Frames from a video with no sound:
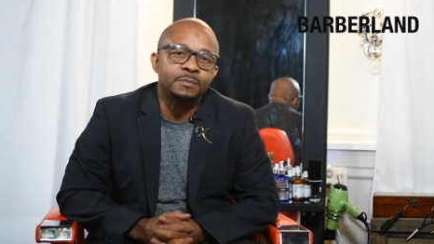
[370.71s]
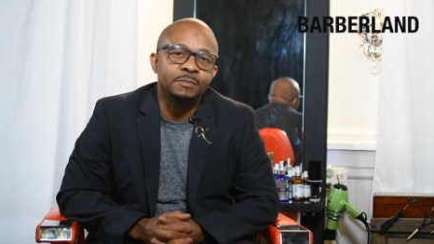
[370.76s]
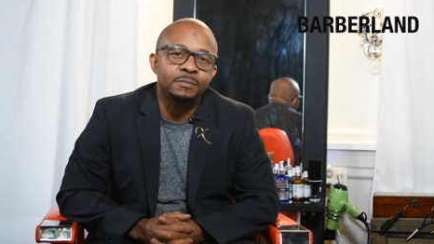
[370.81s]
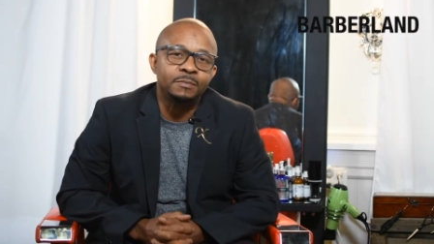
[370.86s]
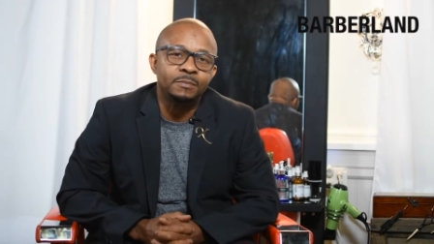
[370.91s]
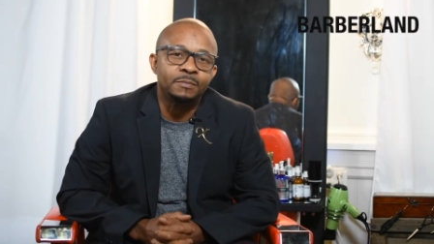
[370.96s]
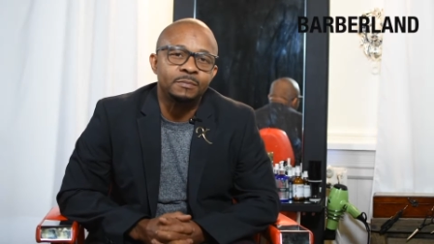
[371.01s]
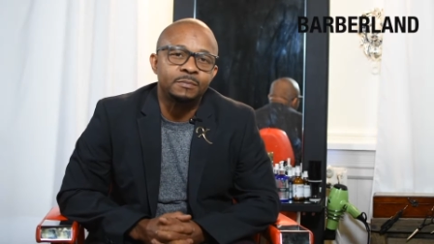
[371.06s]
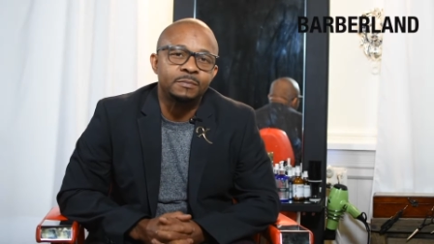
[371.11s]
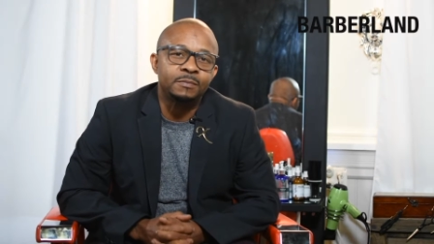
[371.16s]

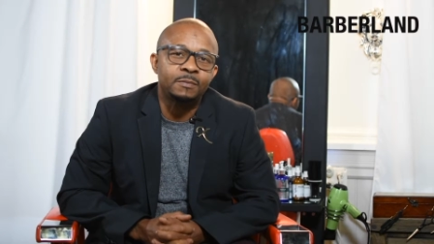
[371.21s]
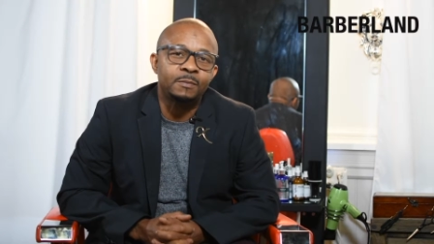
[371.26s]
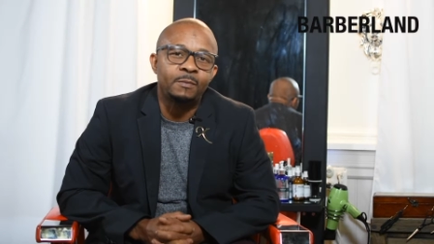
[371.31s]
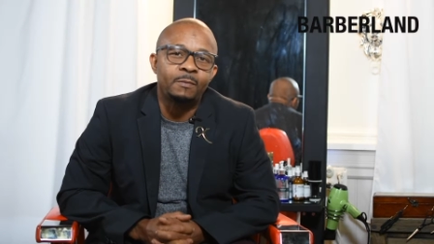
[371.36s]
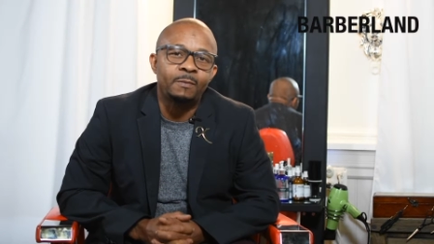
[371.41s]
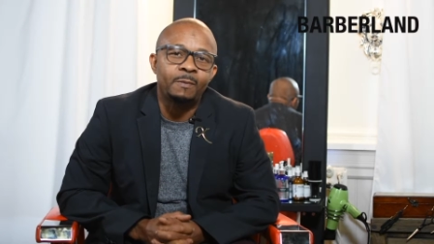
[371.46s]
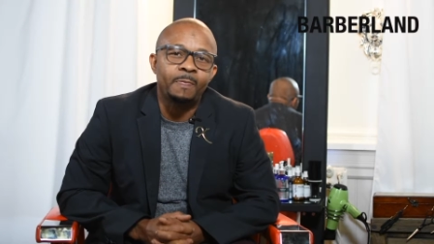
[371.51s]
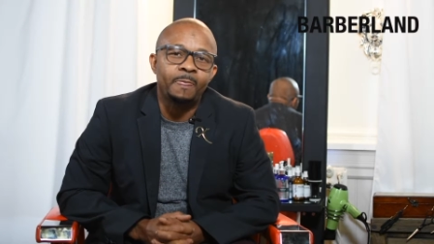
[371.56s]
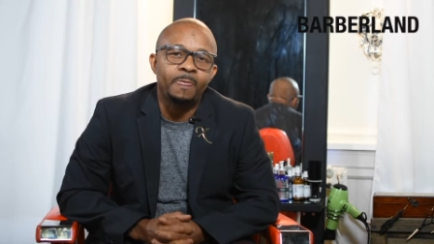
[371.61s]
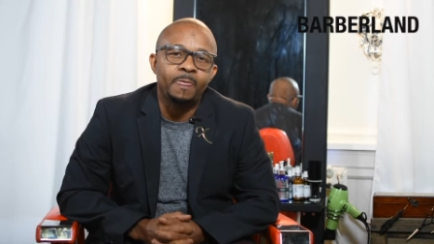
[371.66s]
Oh, oh
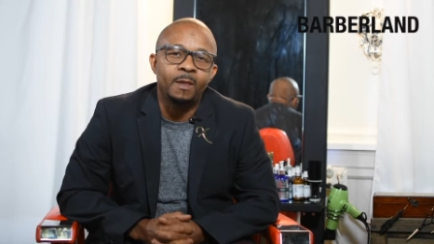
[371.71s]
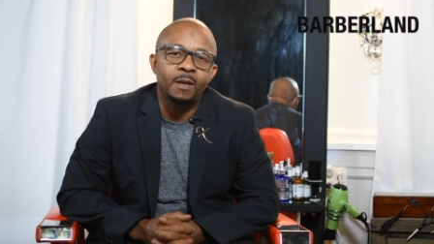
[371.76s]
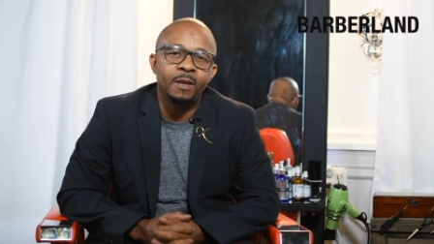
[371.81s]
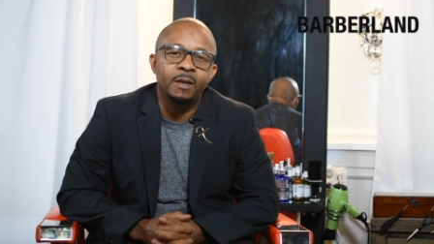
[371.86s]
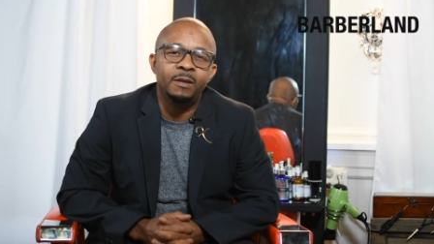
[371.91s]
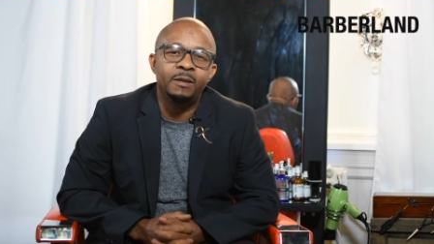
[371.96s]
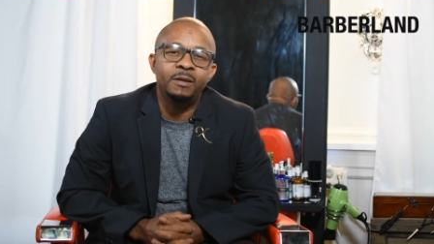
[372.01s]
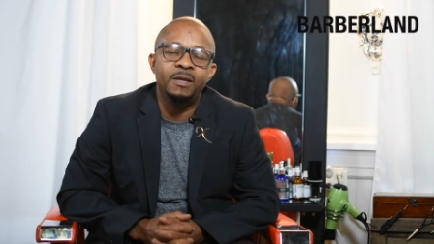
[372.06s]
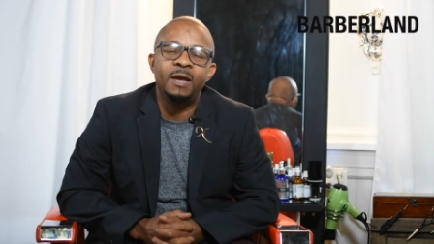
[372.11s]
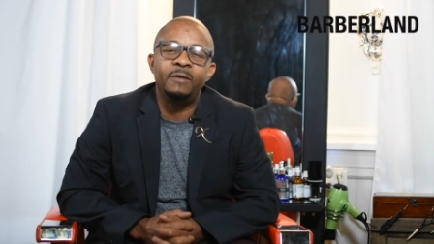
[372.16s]
shit!
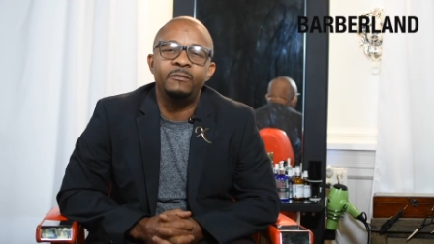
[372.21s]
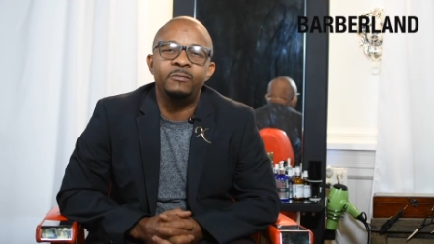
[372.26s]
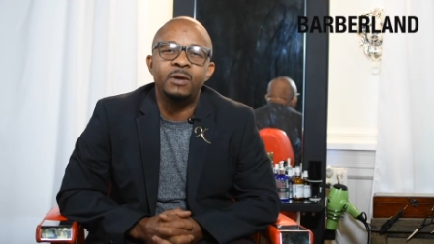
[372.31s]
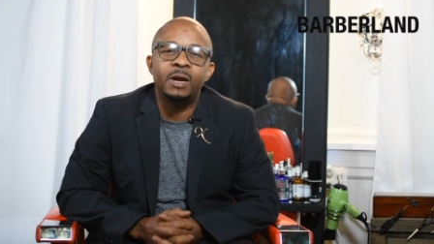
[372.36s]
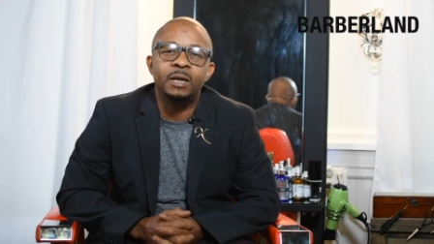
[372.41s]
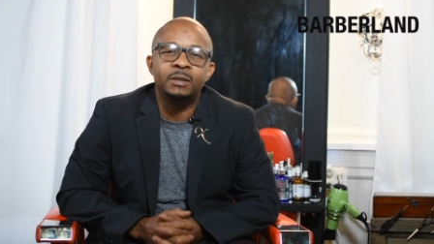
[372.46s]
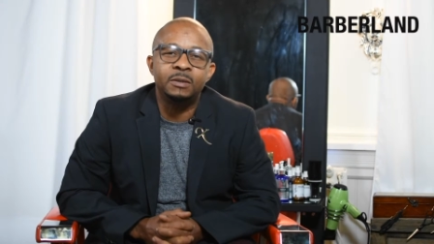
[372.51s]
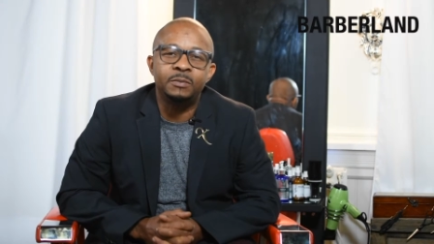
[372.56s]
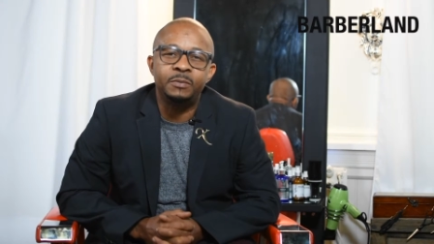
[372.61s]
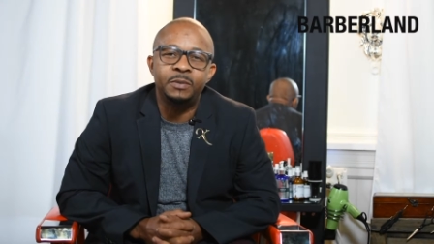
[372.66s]
Never
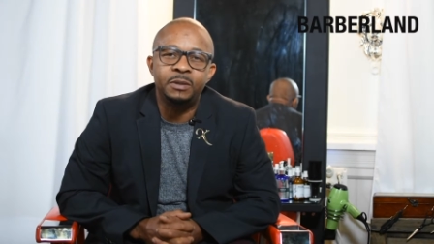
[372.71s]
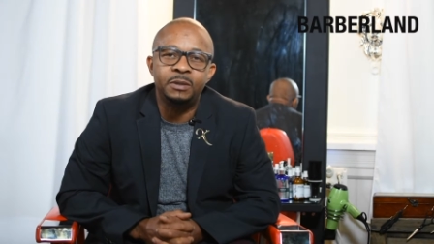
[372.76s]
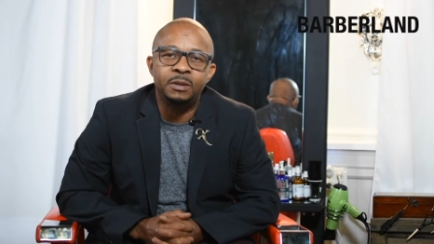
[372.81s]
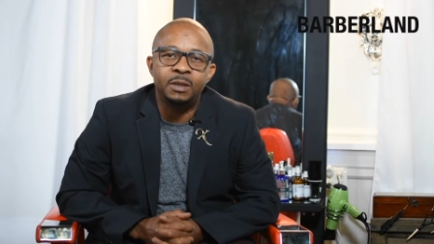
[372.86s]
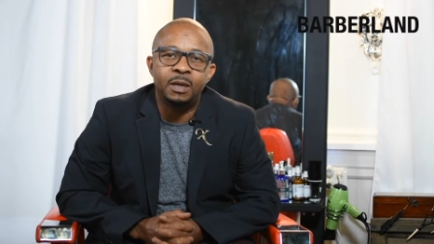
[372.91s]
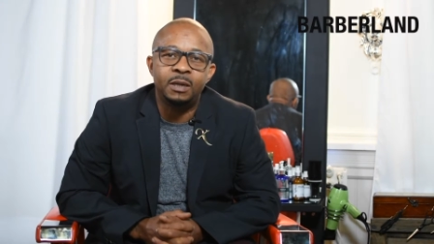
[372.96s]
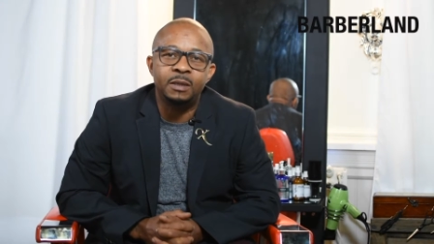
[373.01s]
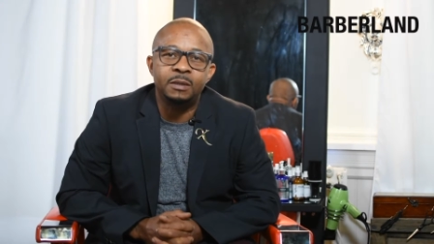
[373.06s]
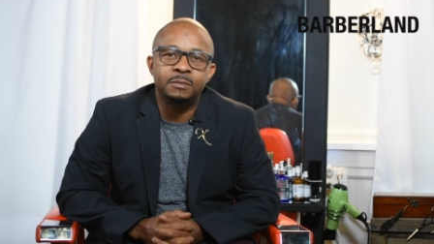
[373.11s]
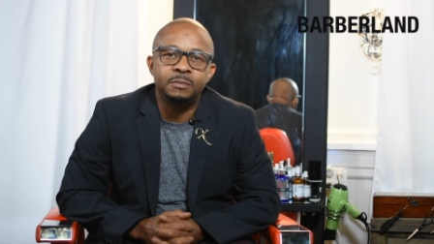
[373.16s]
has it been wow.
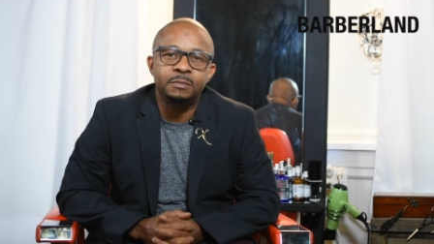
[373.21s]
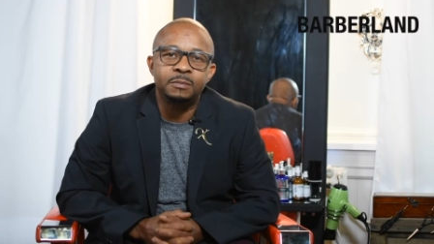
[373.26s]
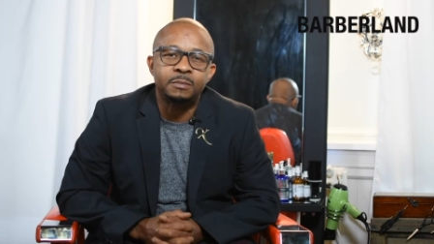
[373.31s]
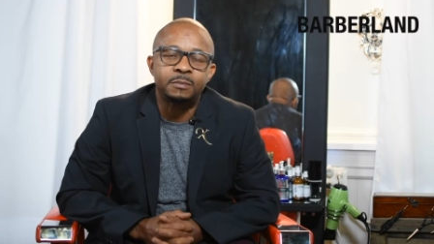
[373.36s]
done.